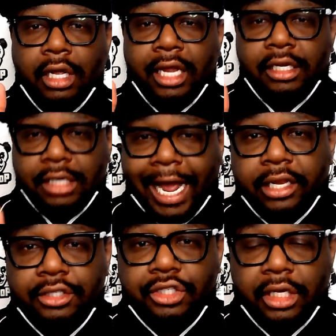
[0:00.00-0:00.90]

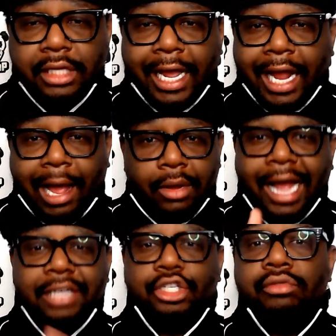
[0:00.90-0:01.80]
acknowledging that
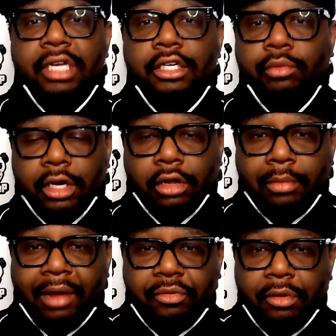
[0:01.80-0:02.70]
I do need to work on
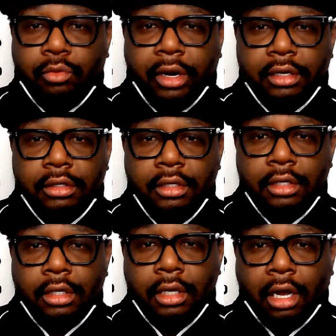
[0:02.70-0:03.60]
my footwork.
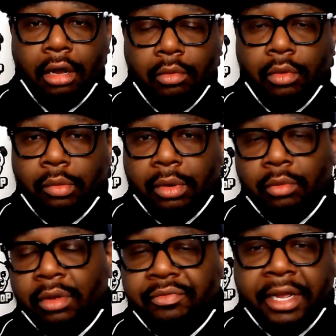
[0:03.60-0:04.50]

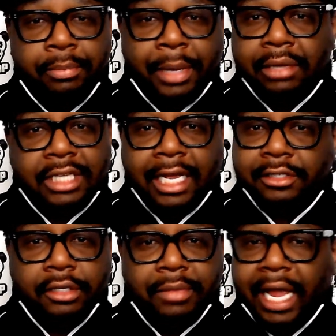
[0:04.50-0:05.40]
When Van Pelt tells
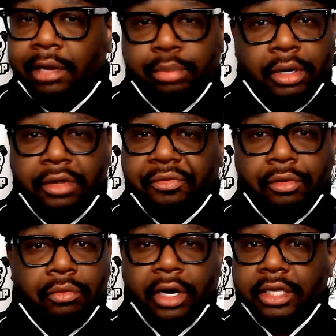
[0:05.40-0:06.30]
him, hey, bro, your
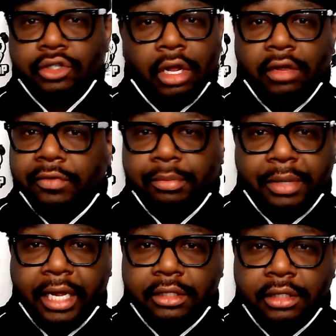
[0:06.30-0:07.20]
footwork is all over the
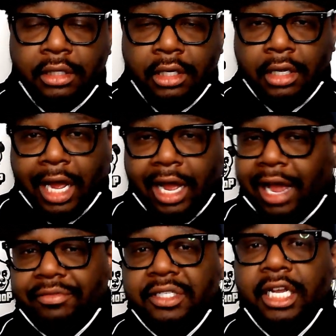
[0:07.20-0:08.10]
place.
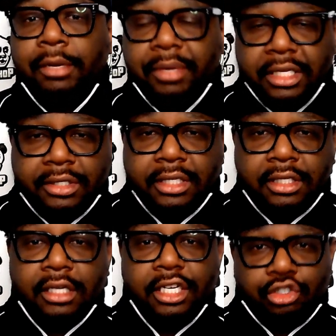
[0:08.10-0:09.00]
I've seen him
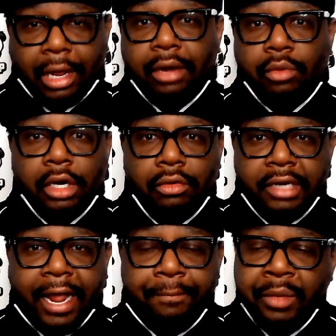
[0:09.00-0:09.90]
consistently try to work on
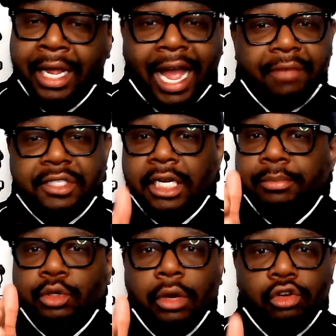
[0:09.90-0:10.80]
that. I've seen him
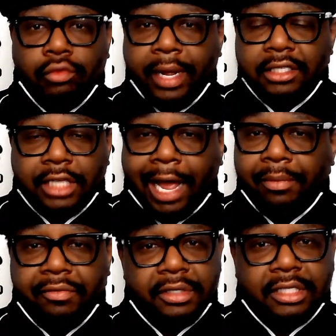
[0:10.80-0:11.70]
do a great job
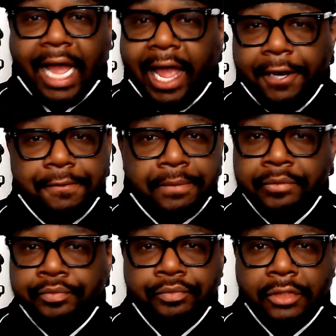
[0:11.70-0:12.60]
of his diet.
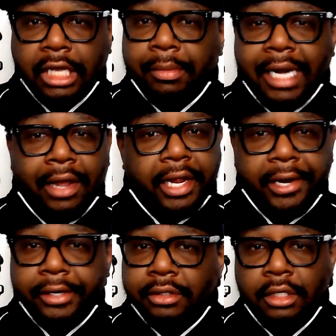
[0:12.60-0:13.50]
Coming out
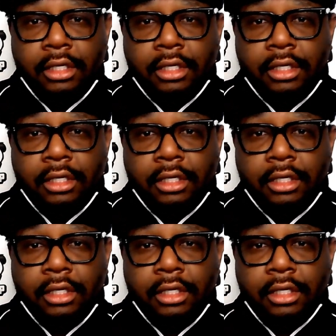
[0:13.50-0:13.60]
here